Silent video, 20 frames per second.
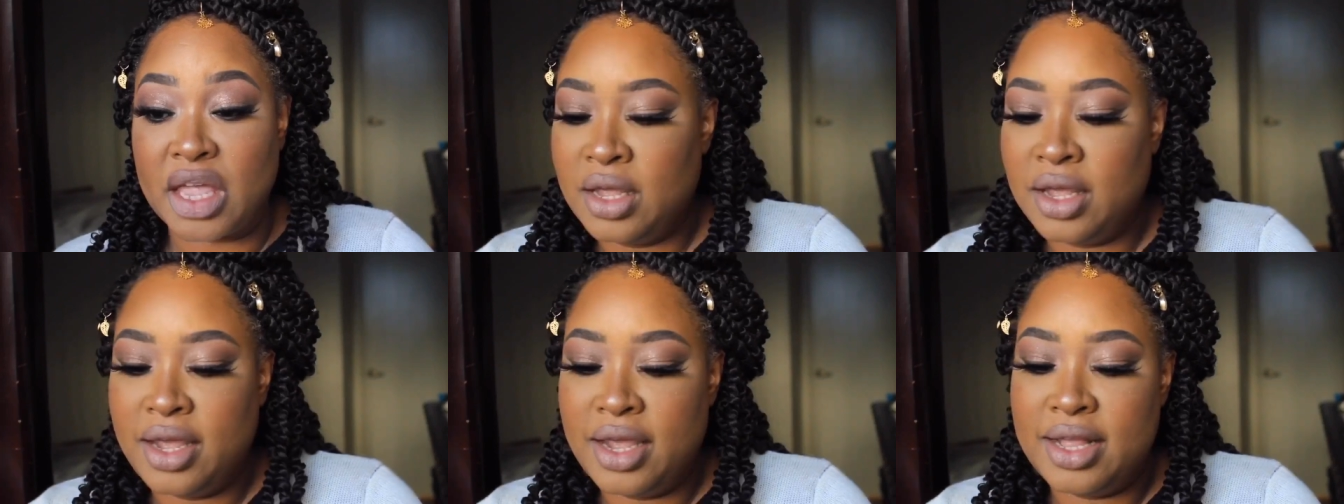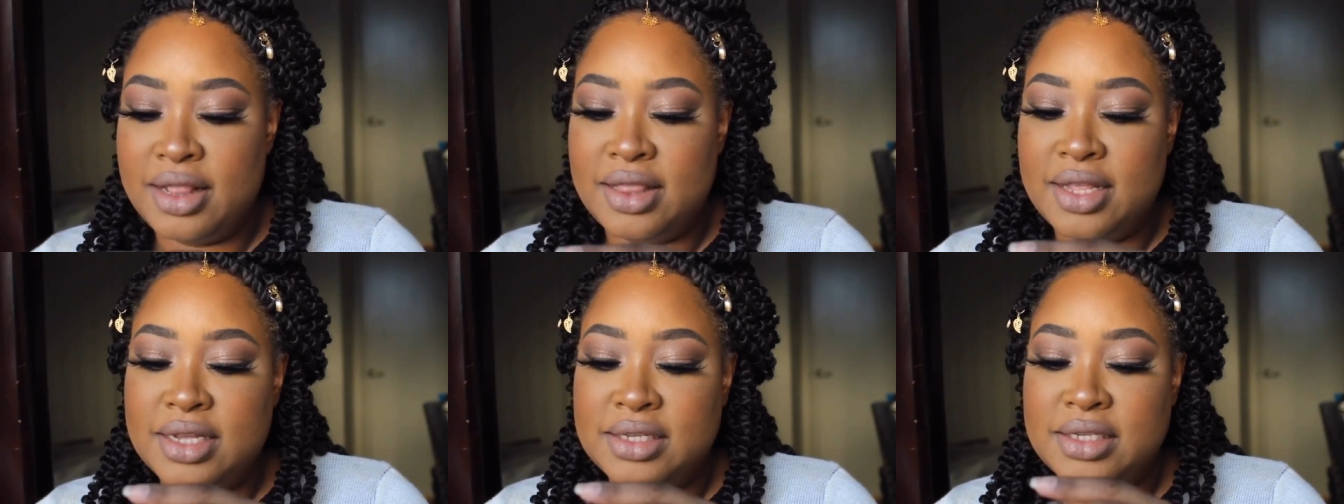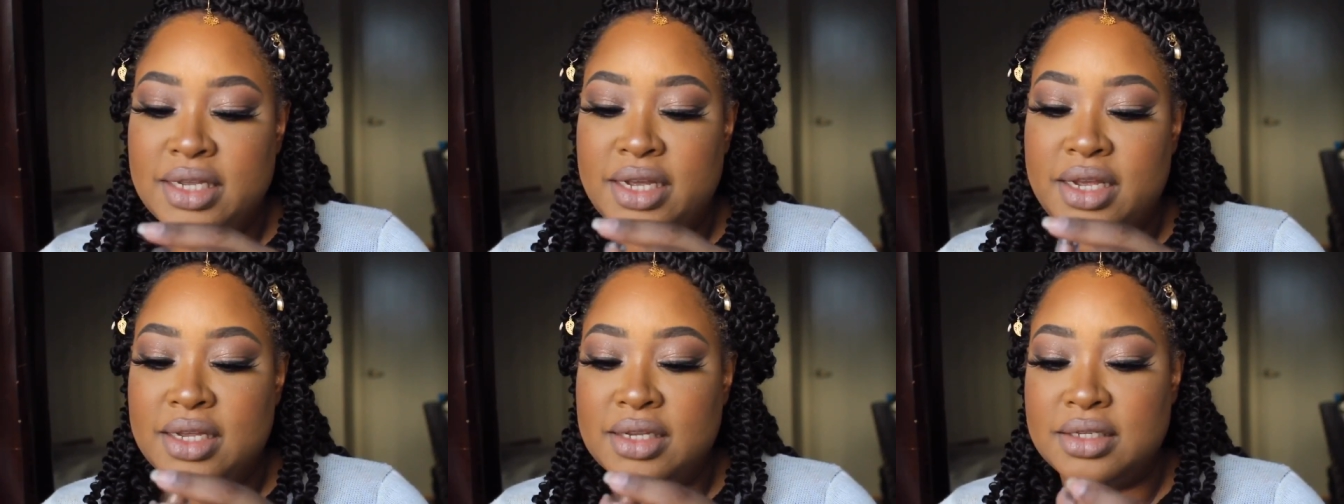And this
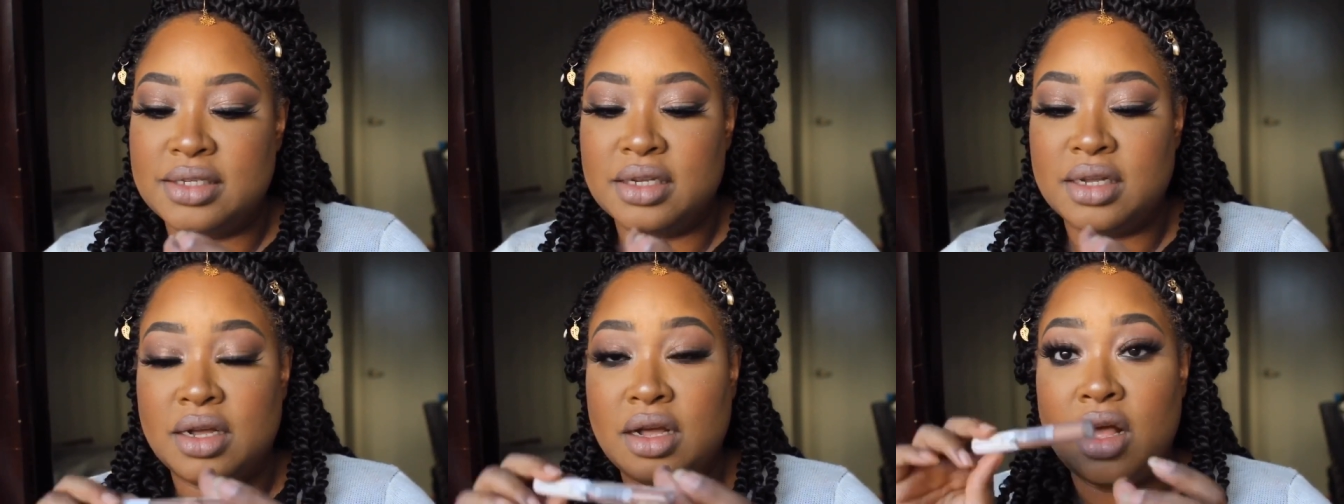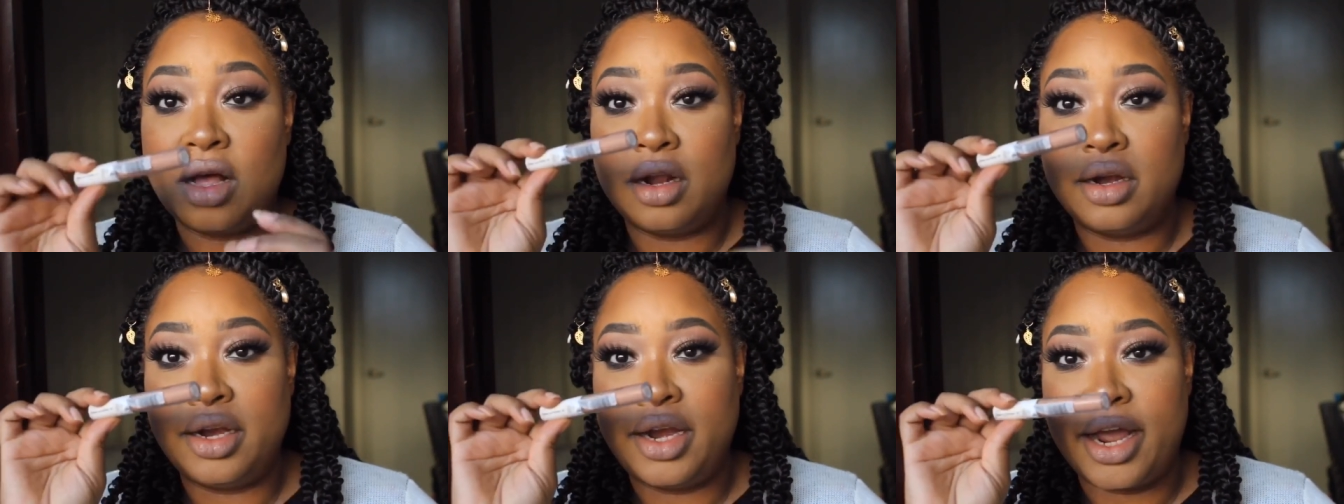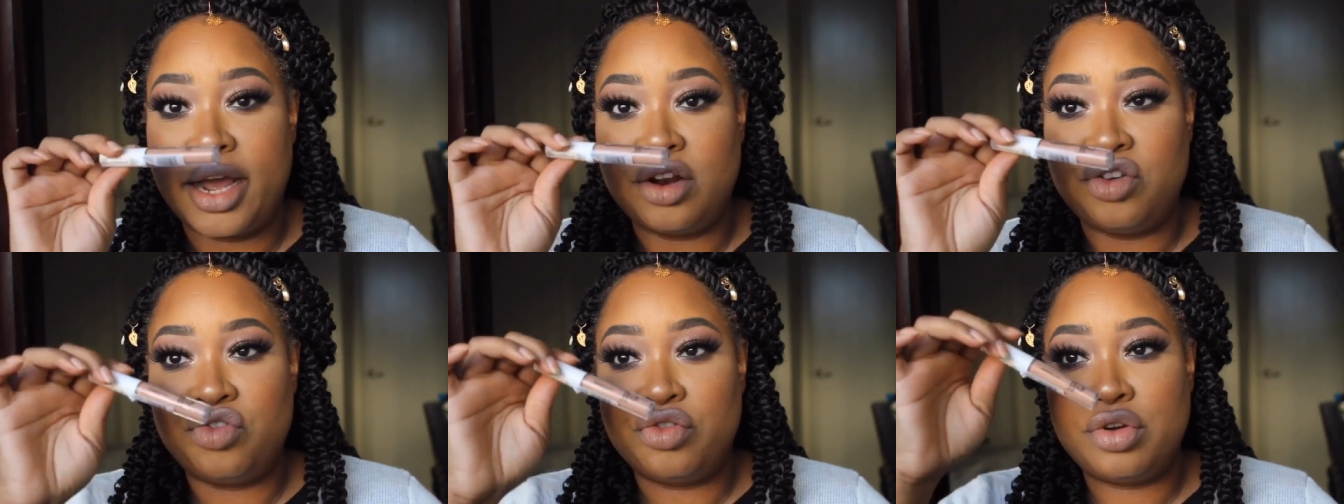is called
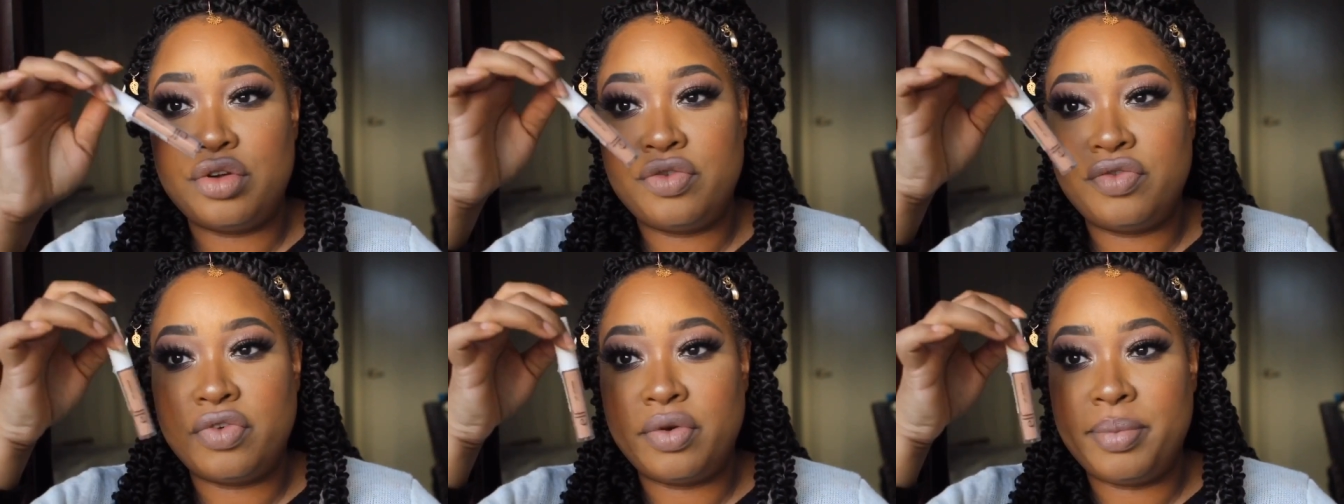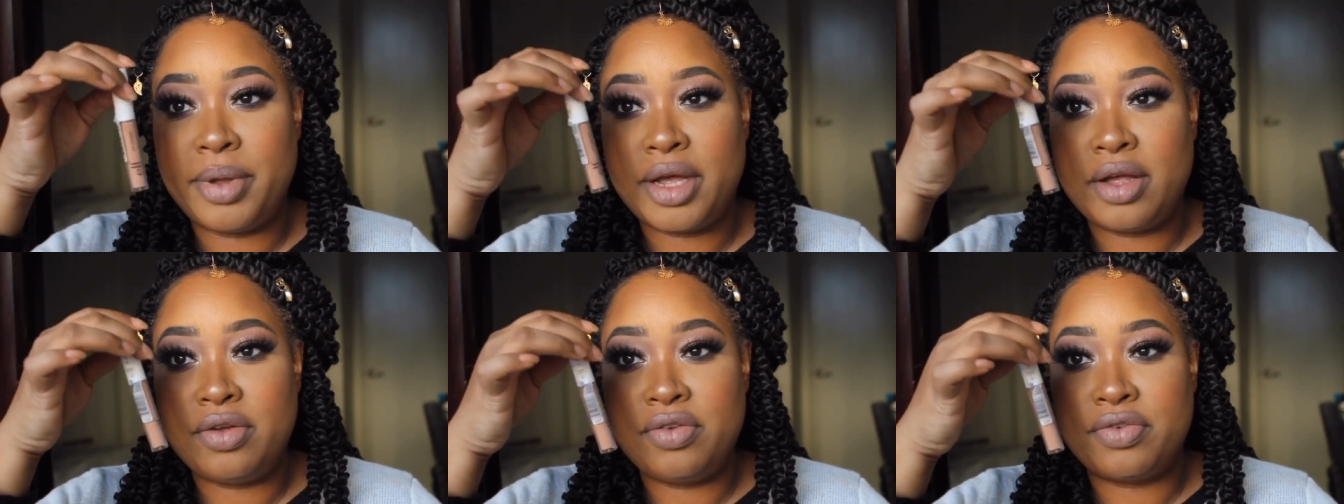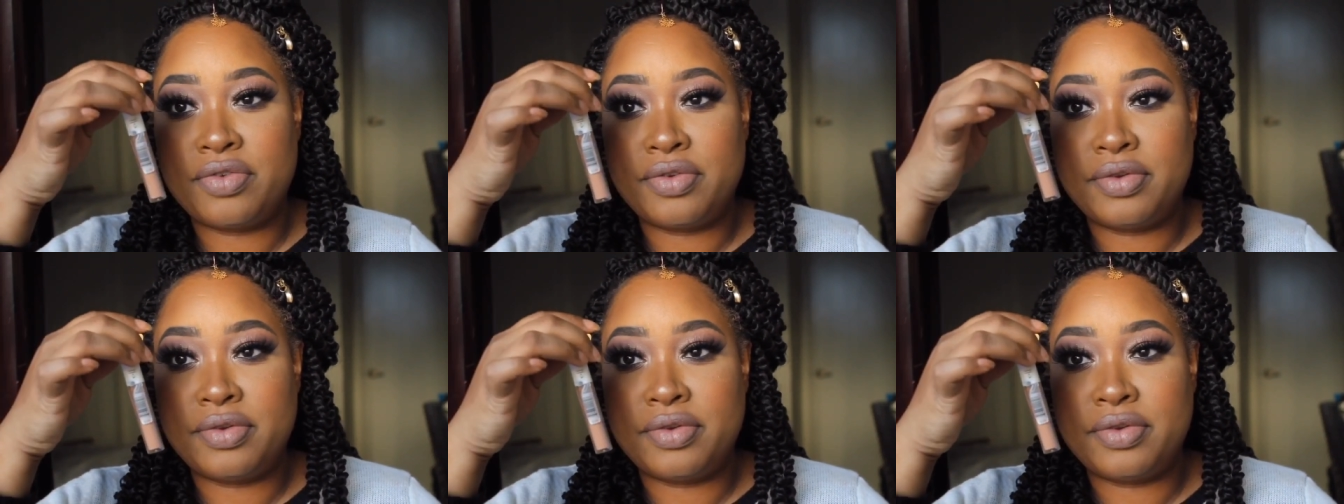Natural from e.l.f.